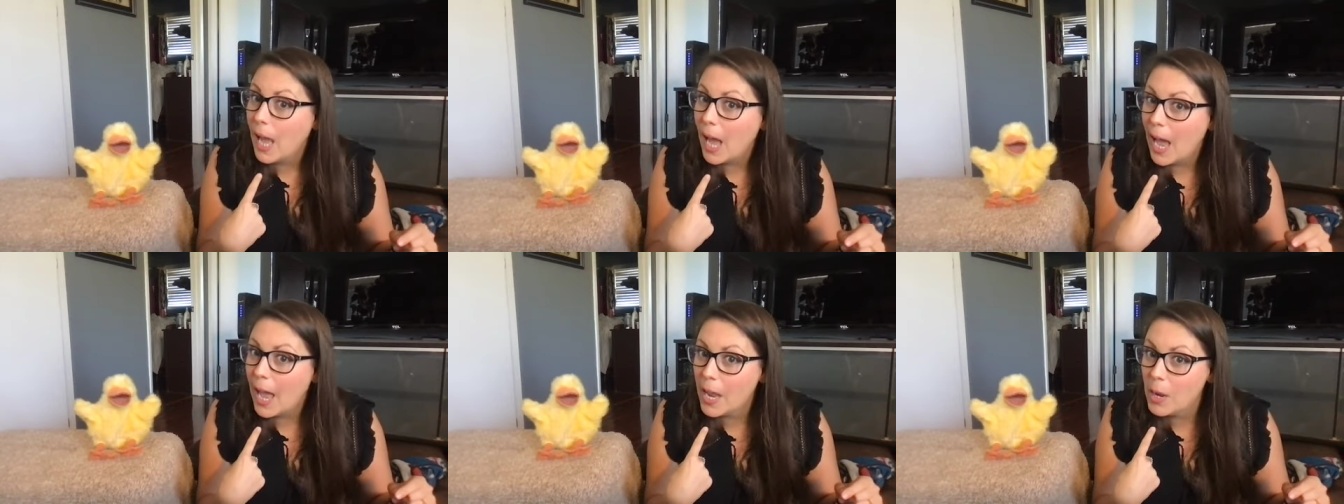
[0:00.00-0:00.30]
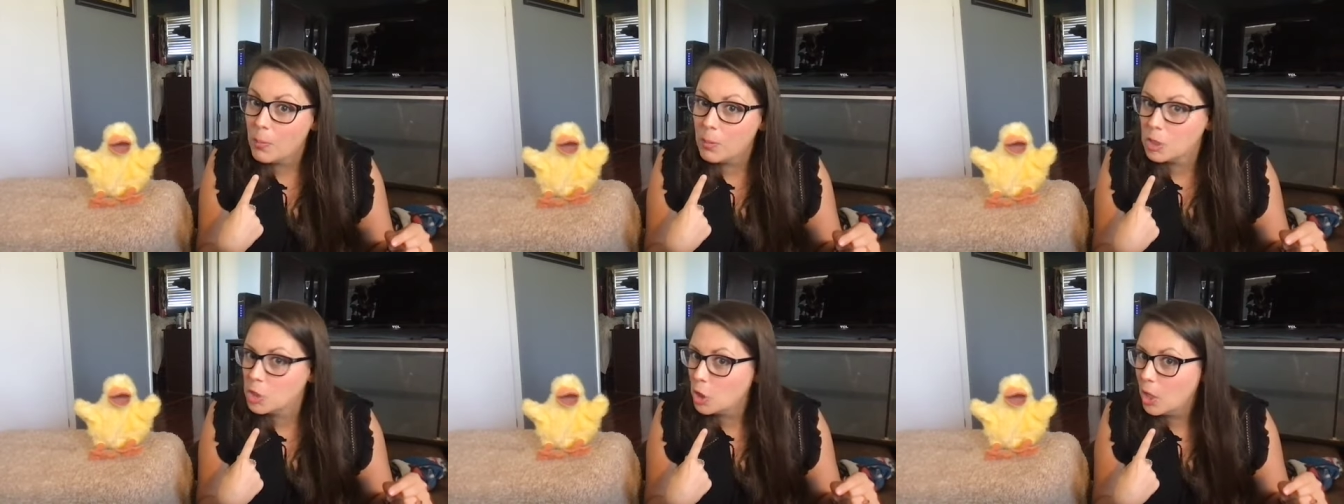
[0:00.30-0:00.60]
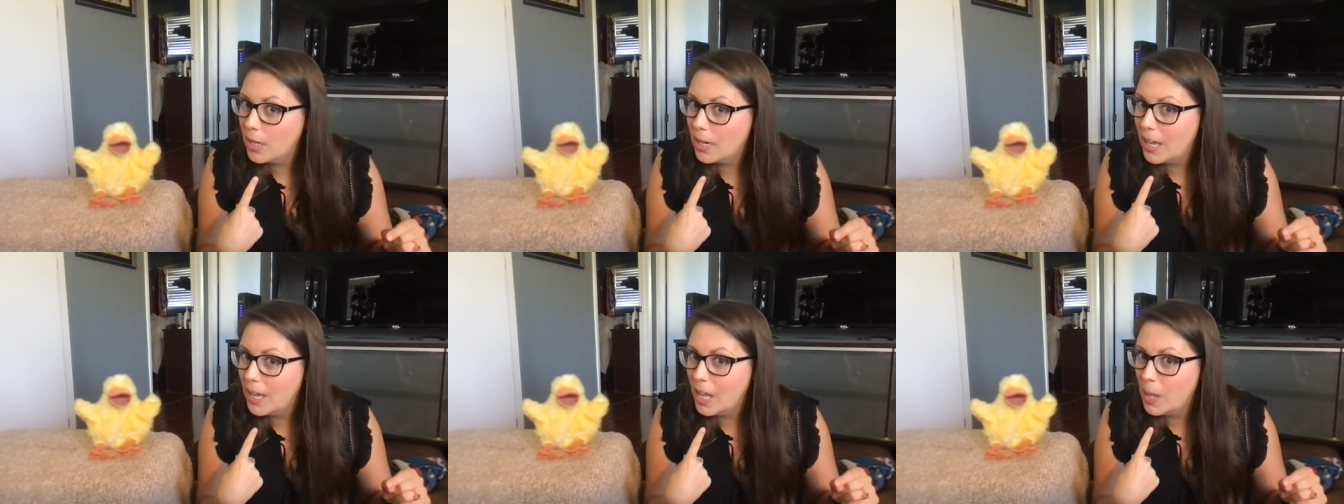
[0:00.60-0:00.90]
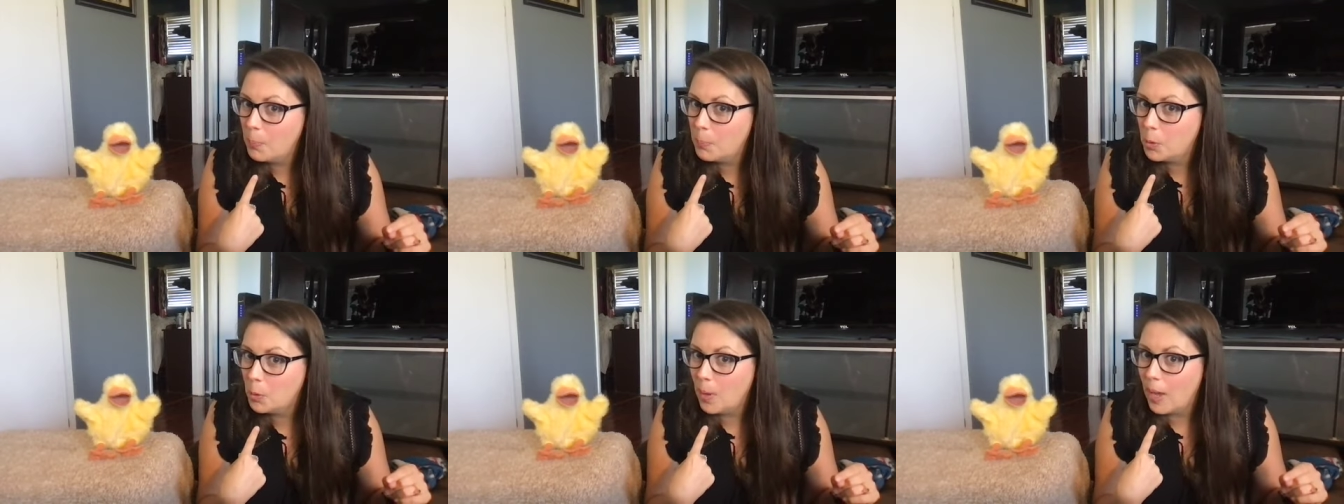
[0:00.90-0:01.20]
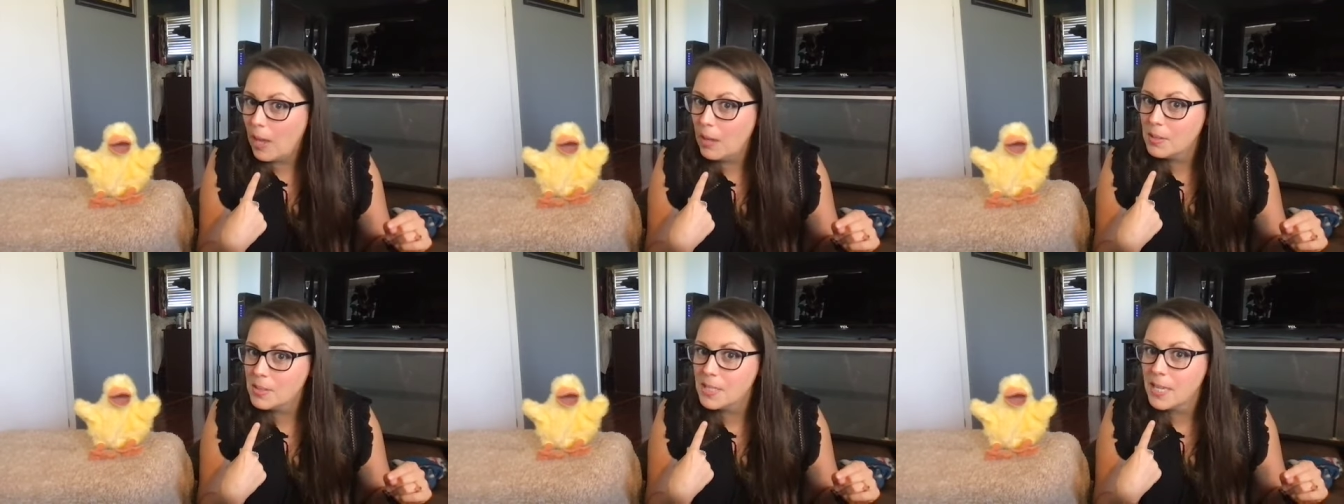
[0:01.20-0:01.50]
I will try to help you
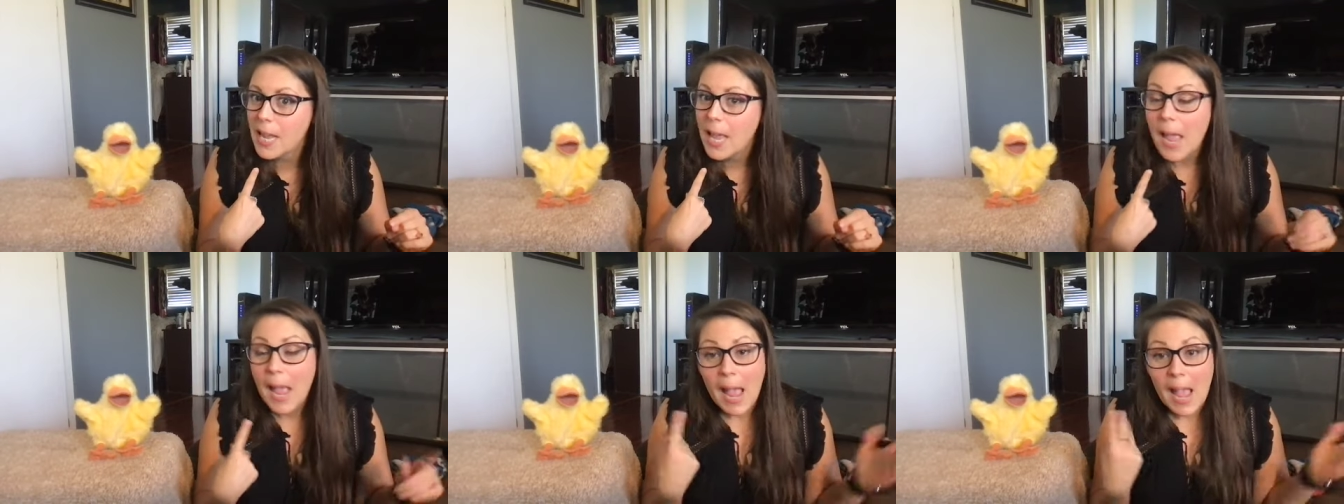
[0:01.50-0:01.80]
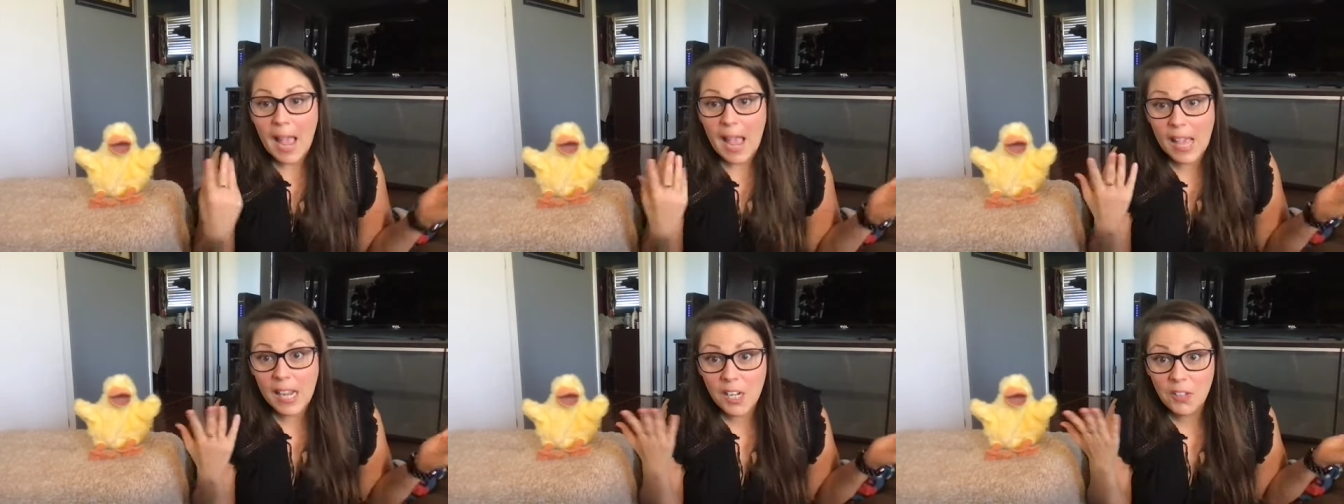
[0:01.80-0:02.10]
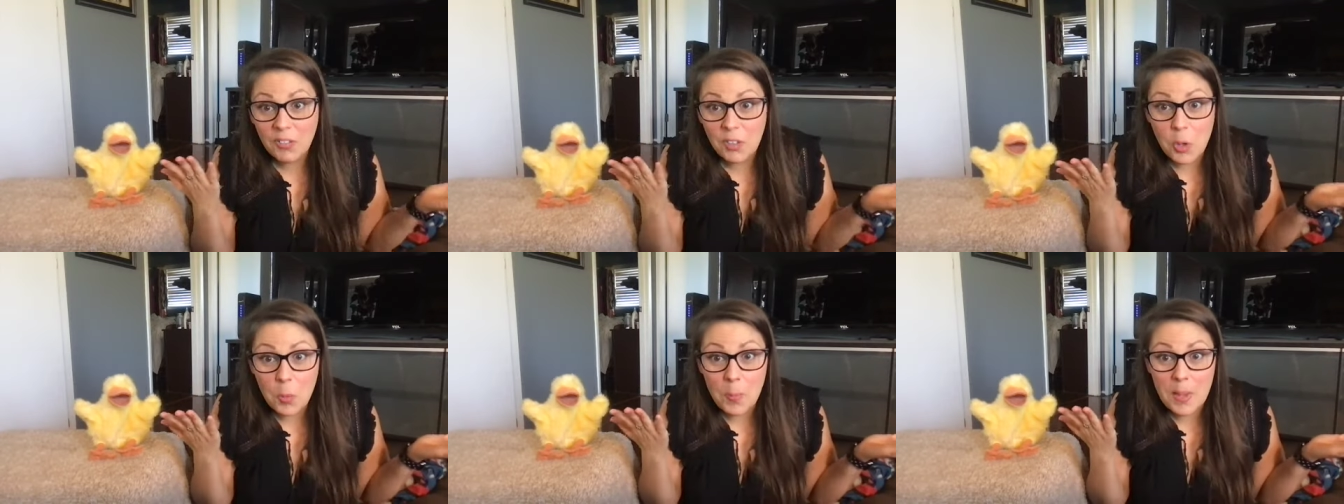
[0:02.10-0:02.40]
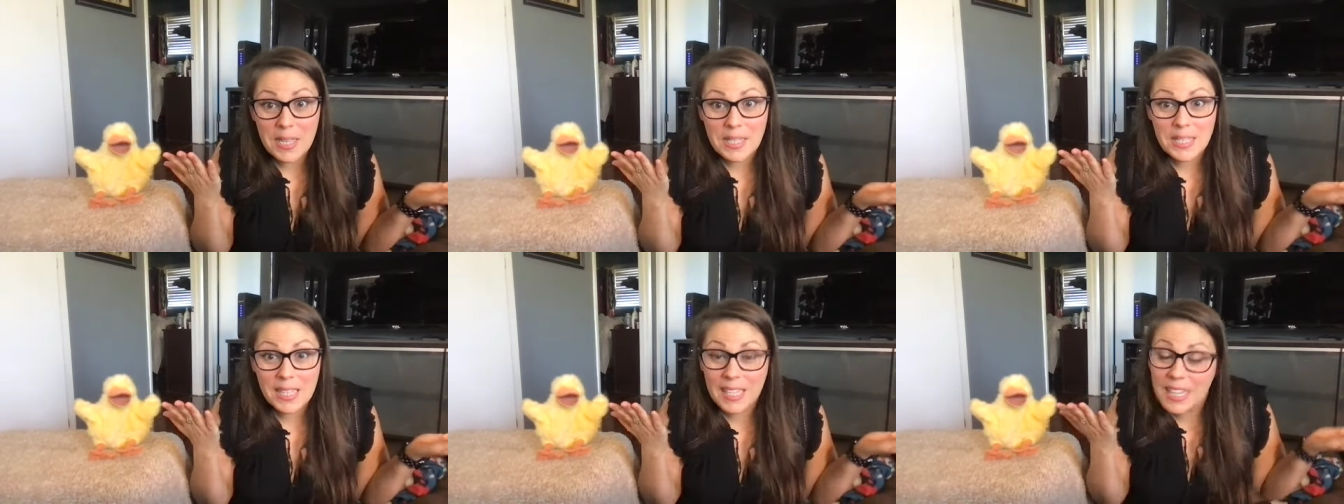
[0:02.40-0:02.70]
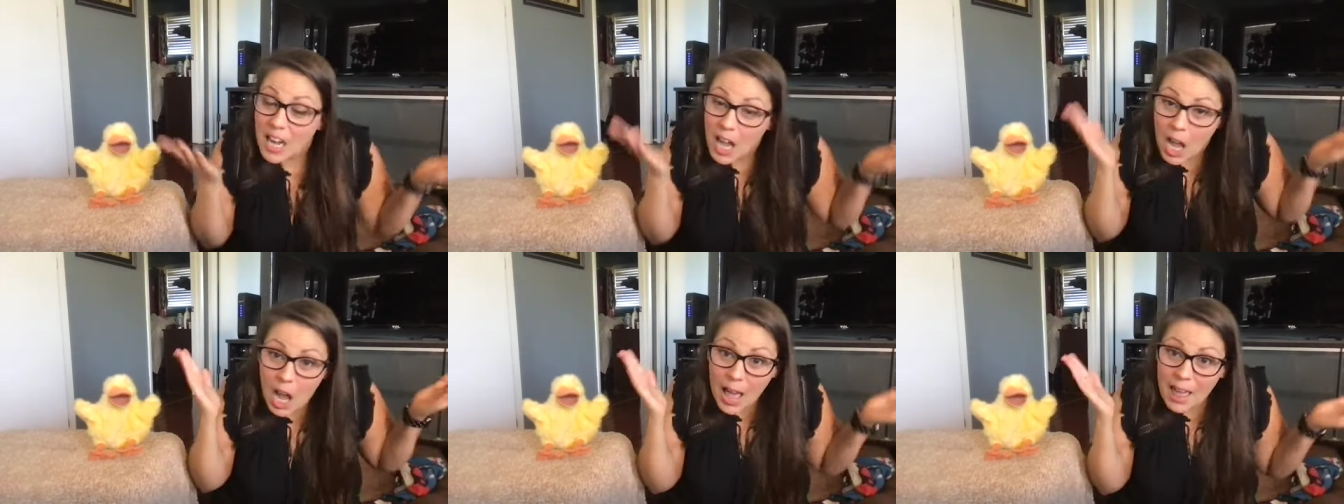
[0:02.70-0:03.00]
out. And if you miss it,
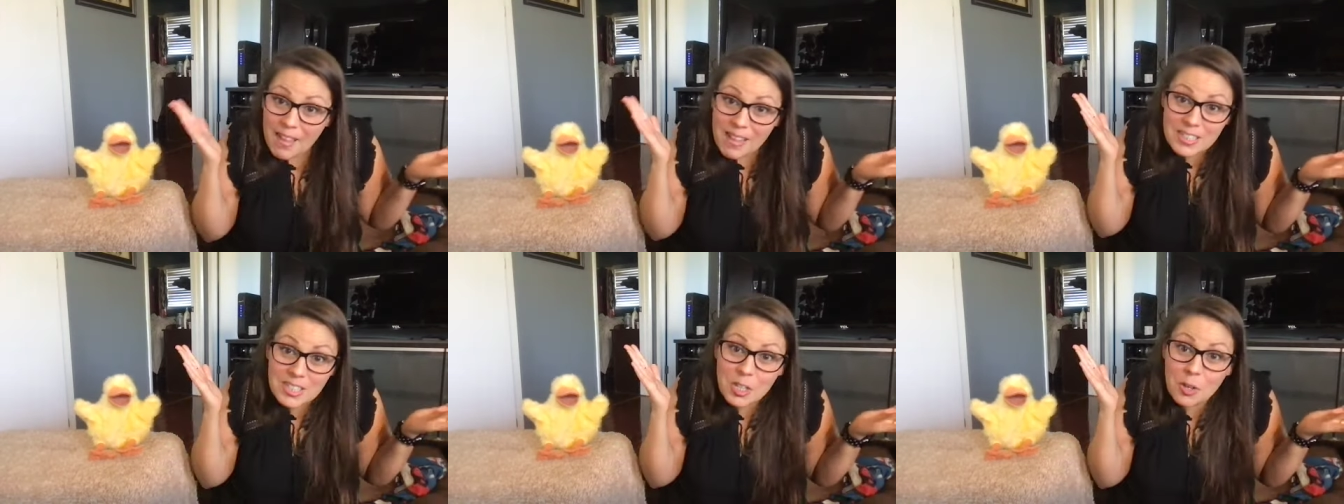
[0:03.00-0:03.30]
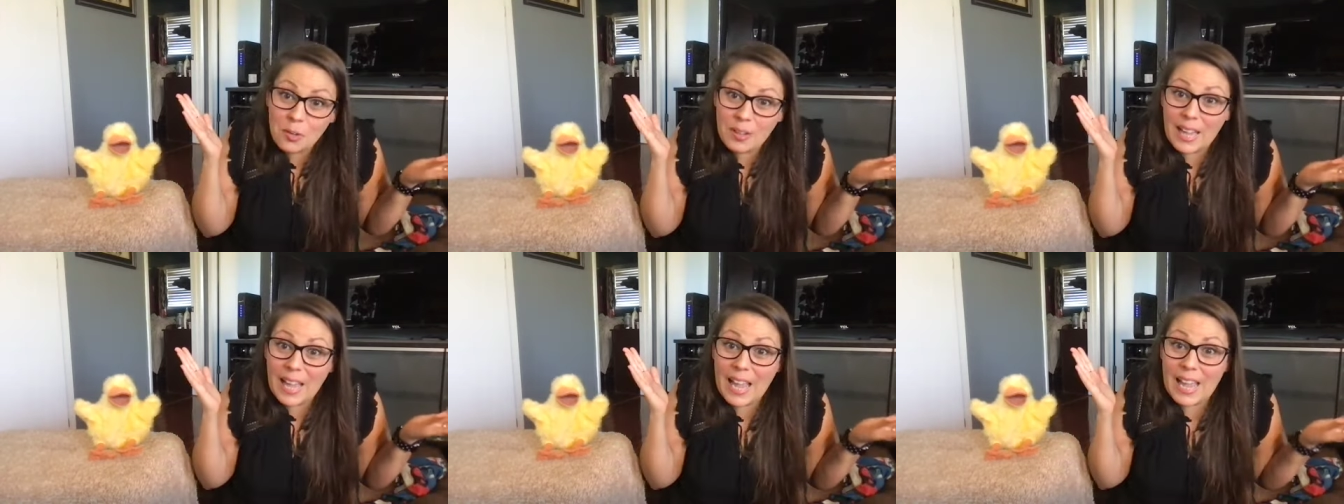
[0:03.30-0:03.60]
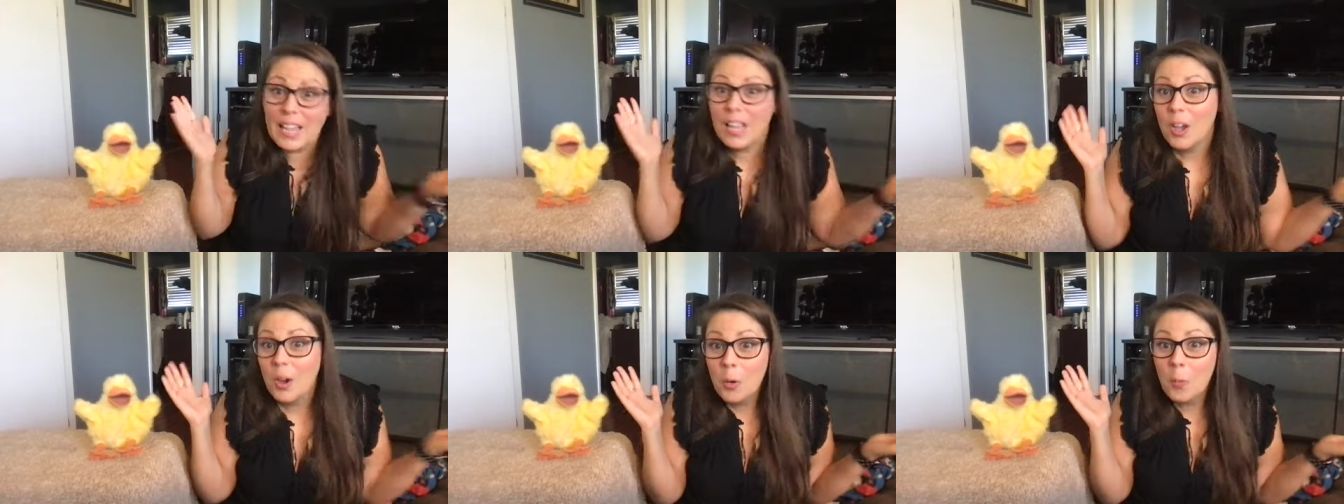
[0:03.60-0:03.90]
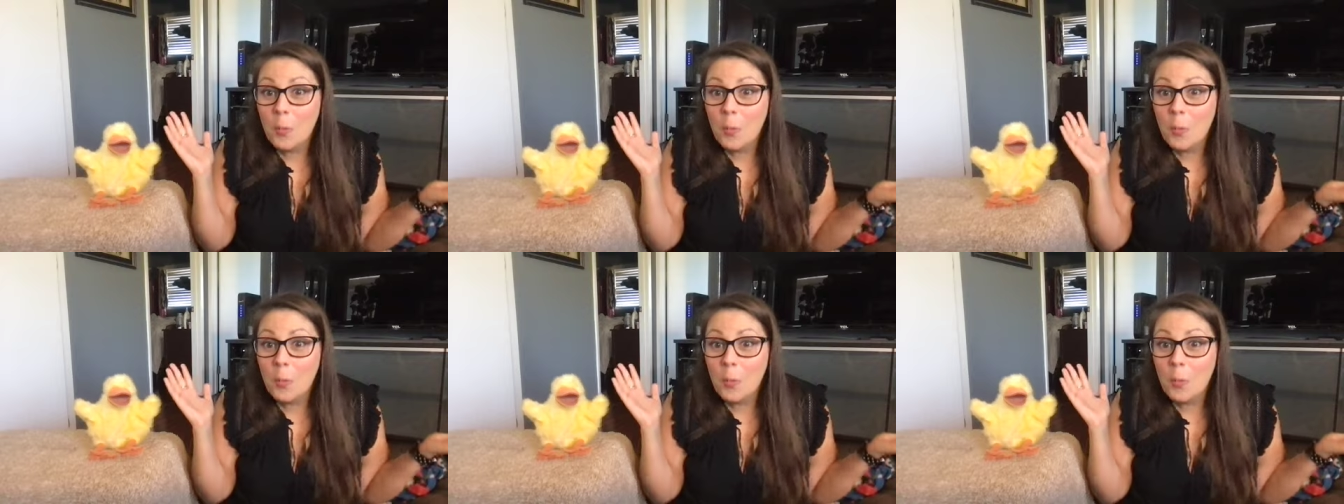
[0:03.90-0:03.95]
that's okay.